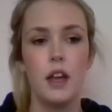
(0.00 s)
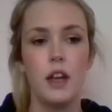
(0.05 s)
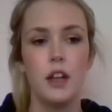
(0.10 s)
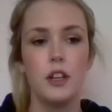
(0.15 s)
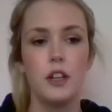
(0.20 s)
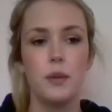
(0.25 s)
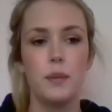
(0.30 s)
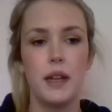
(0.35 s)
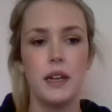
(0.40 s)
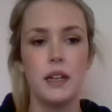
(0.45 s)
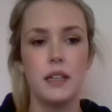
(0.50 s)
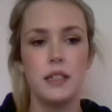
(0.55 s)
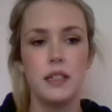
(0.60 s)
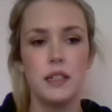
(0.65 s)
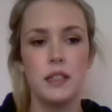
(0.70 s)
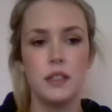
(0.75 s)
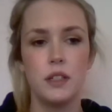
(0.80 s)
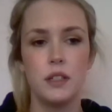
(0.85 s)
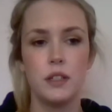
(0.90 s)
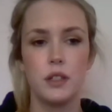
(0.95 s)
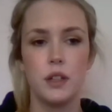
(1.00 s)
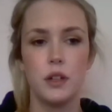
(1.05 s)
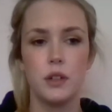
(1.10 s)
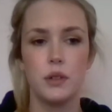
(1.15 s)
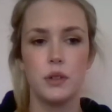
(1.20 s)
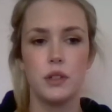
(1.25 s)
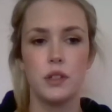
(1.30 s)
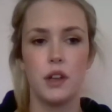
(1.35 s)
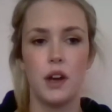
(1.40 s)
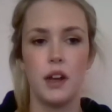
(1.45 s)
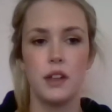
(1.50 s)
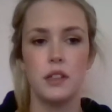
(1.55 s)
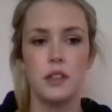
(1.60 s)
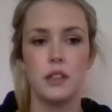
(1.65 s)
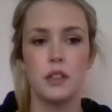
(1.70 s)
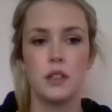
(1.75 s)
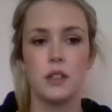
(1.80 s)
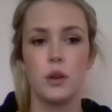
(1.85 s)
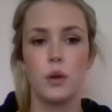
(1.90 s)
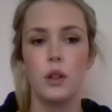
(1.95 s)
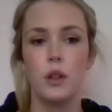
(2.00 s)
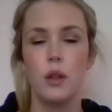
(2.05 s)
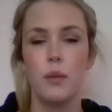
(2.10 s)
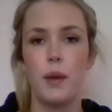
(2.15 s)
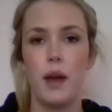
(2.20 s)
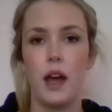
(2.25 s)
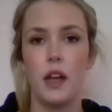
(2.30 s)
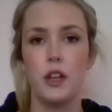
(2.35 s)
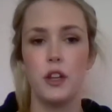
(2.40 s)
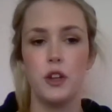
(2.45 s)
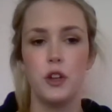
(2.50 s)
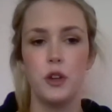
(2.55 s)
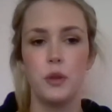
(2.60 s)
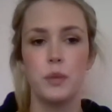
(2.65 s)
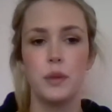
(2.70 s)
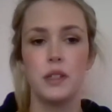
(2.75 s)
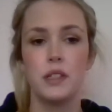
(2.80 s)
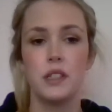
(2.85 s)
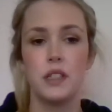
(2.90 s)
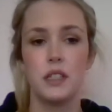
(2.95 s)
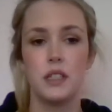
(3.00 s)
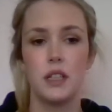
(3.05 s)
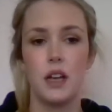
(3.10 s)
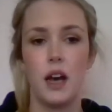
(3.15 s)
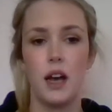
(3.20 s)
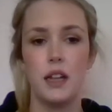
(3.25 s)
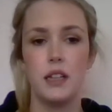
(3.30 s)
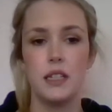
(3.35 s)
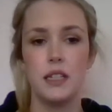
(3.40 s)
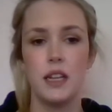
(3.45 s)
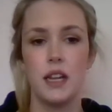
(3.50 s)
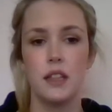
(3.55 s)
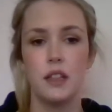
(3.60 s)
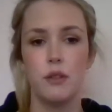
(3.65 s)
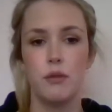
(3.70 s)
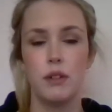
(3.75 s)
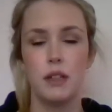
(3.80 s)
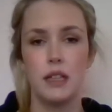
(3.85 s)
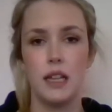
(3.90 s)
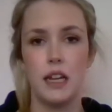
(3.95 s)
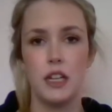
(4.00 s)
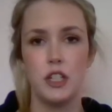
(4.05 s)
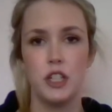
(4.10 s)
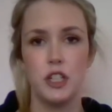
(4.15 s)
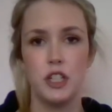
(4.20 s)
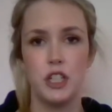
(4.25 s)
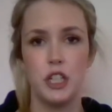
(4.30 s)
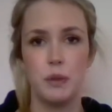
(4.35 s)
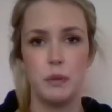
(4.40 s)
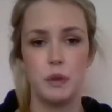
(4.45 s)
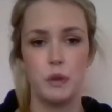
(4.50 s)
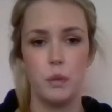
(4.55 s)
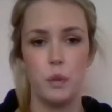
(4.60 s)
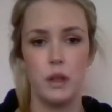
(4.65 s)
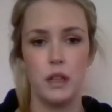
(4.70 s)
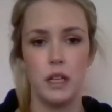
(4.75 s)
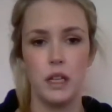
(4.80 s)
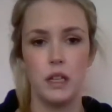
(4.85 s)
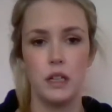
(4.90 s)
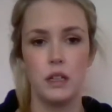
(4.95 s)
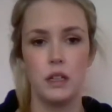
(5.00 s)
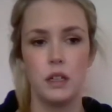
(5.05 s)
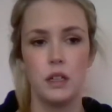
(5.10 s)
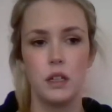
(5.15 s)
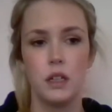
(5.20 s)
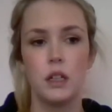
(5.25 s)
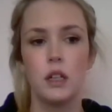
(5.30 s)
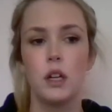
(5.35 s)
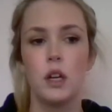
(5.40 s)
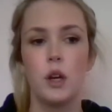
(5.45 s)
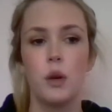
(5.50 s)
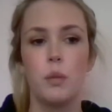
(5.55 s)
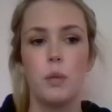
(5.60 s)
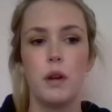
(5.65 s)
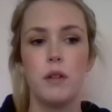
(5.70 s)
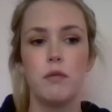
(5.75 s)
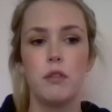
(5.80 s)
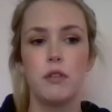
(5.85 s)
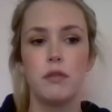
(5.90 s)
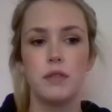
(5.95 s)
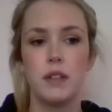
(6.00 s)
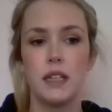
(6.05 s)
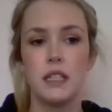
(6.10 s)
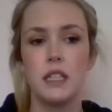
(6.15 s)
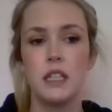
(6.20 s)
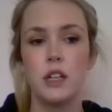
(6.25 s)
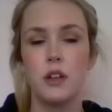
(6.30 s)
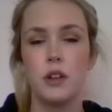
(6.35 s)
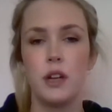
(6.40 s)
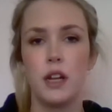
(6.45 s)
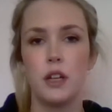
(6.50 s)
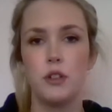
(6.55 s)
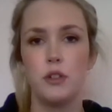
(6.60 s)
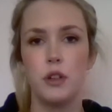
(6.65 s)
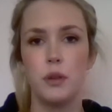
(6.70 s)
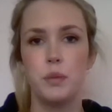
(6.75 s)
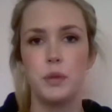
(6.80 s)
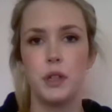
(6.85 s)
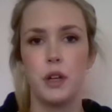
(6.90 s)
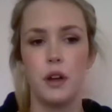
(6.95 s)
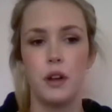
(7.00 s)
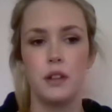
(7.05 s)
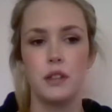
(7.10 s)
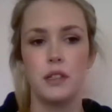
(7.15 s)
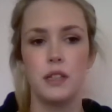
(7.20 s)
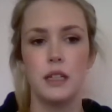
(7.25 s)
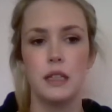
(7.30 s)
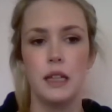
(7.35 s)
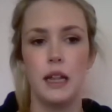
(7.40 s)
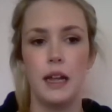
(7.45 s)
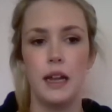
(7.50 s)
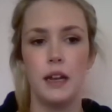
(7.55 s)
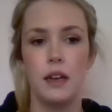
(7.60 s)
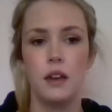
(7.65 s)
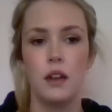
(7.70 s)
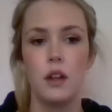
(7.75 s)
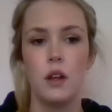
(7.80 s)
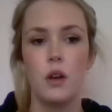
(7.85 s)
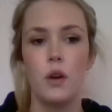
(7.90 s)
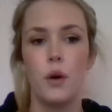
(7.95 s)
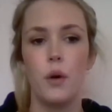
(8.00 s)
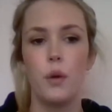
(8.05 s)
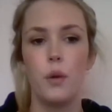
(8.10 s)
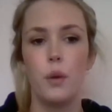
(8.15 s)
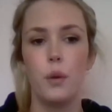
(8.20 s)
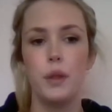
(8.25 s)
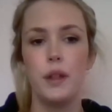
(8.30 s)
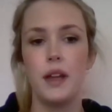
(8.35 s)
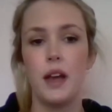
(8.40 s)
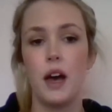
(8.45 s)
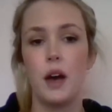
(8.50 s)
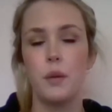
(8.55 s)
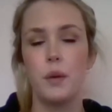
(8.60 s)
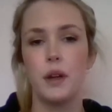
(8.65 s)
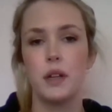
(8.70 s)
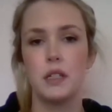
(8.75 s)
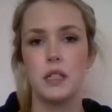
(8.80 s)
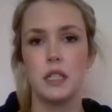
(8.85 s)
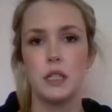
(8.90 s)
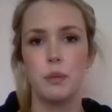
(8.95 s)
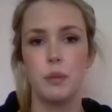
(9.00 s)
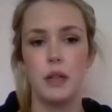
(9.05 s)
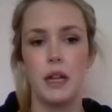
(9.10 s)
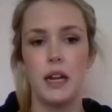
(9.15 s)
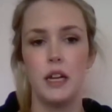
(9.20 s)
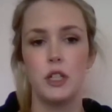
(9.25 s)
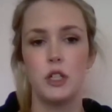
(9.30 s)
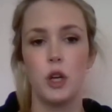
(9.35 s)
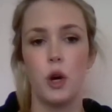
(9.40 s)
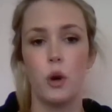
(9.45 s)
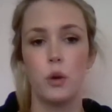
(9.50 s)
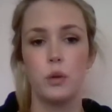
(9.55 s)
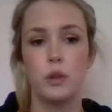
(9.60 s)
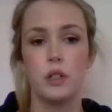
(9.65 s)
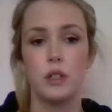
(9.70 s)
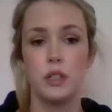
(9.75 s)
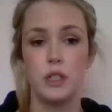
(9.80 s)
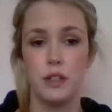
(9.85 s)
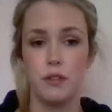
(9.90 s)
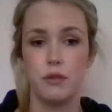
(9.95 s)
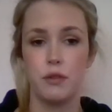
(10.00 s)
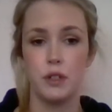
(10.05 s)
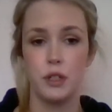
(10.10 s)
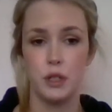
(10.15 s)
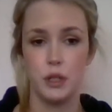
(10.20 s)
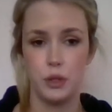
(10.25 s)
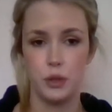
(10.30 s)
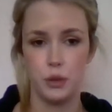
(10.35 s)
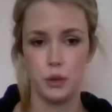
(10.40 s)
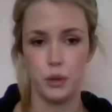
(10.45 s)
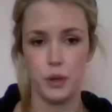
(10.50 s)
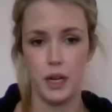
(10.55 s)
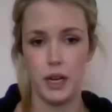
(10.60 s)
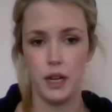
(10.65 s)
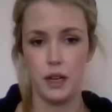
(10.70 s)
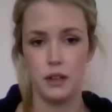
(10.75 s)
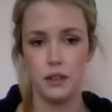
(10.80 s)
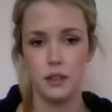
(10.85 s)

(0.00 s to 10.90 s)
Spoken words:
Humanities and social sciences is all about human society and the relationships within. When reflecting on our trip to Hosier Lane, all the artwork displayed told a different story.